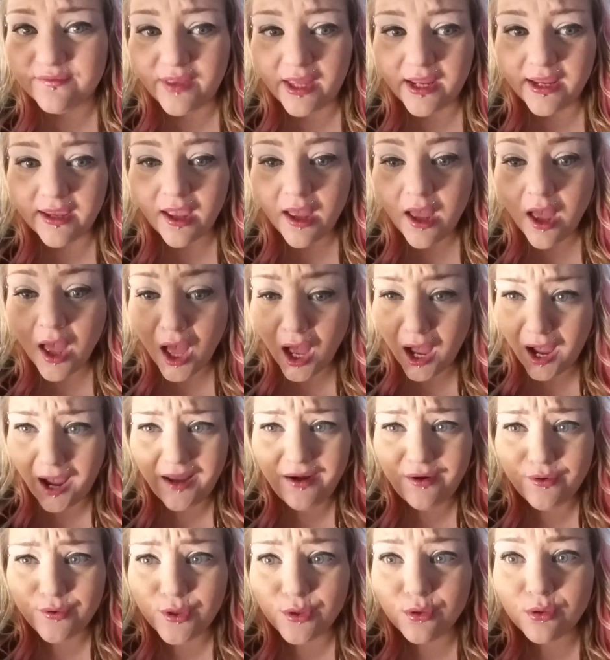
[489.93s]
Like, I
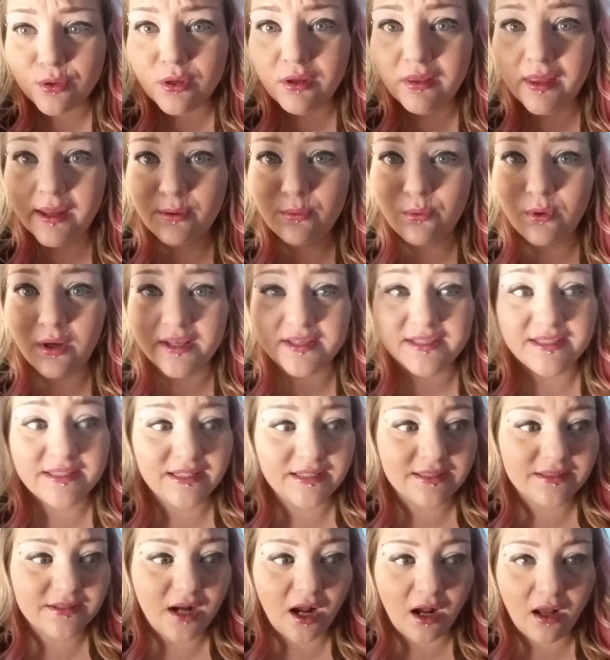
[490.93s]
don't know, girl, like what,
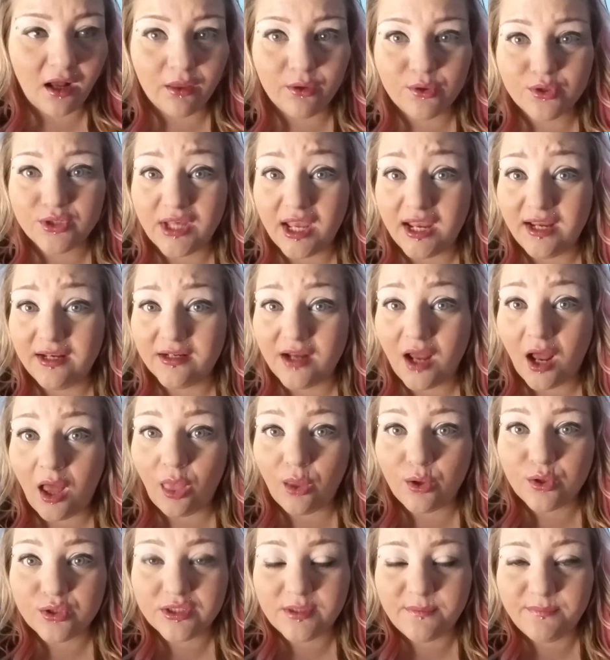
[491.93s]
six dollars, eight
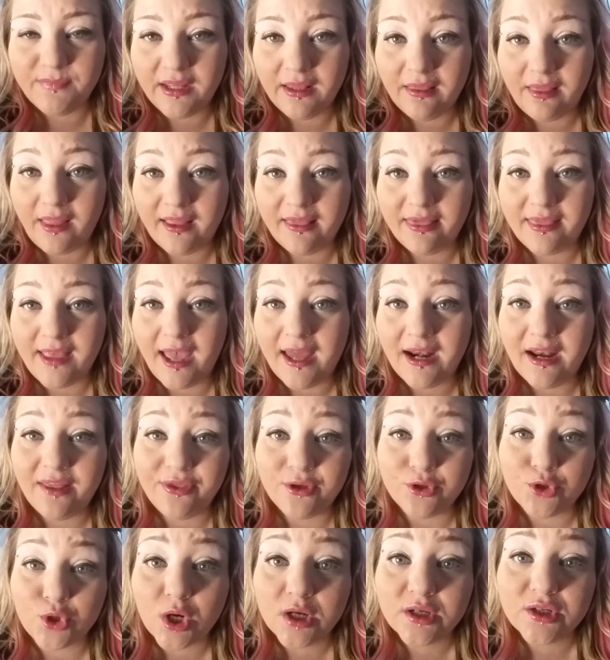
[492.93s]
dollars, something like that at
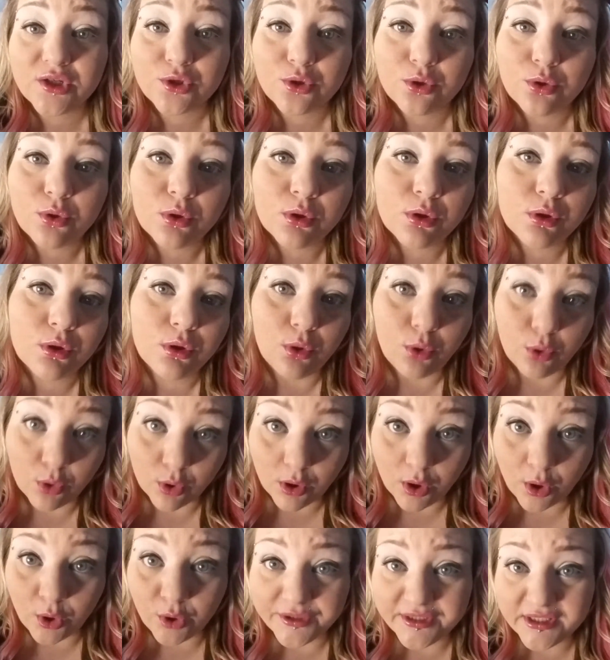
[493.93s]
the drugstore
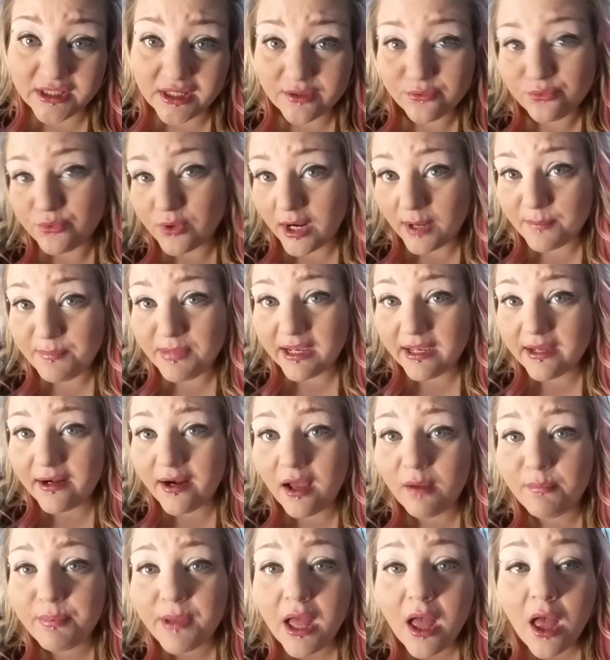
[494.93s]
or Ulta's where I pick it
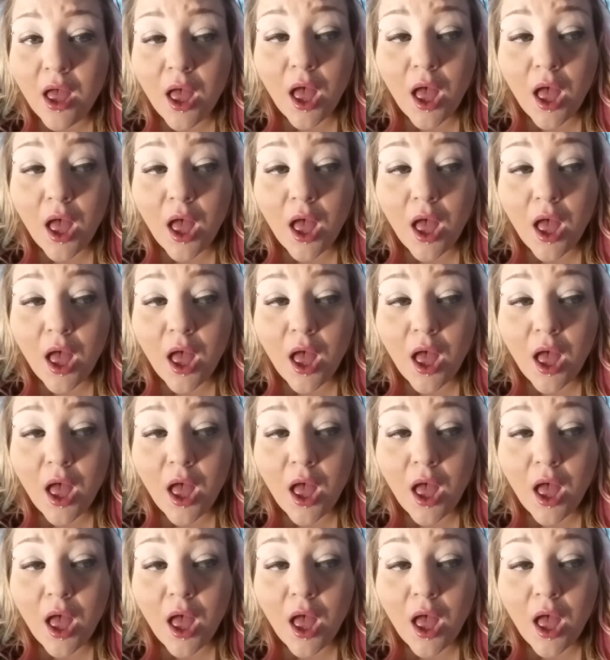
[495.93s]
up.